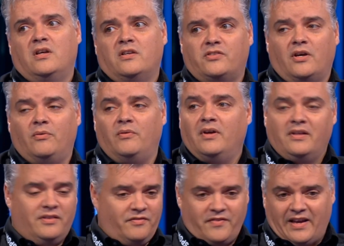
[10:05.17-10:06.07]
So
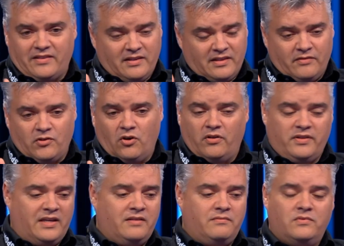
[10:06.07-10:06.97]
the fact that they've got
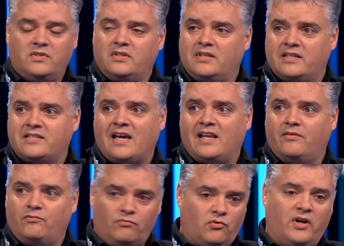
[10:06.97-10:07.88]
their talent
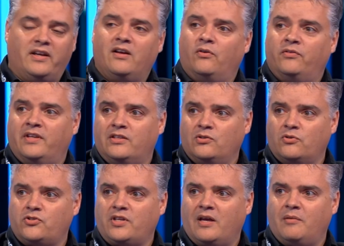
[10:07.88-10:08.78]
right on their
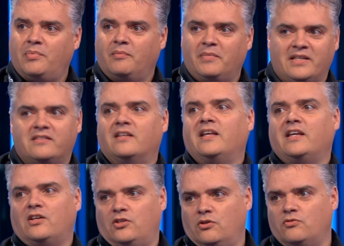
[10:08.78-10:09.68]
doorstep means that they
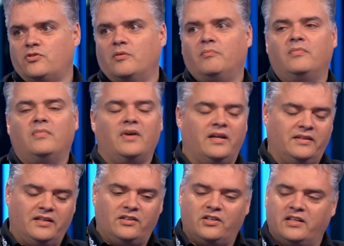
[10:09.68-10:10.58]
can use them, and
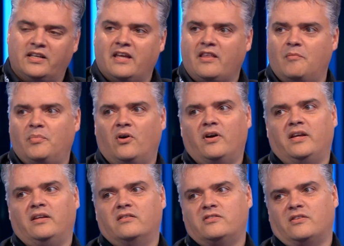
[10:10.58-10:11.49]
then you can get their
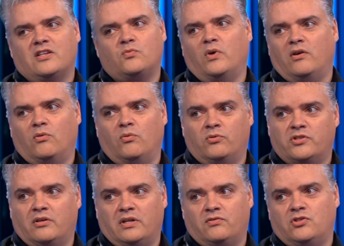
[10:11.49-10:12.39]
buy-in. So that's where it
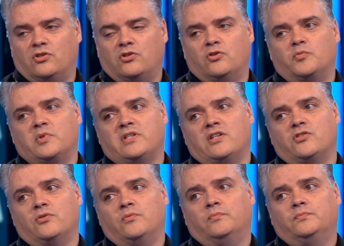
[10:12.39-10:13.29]
also gives you huge potential.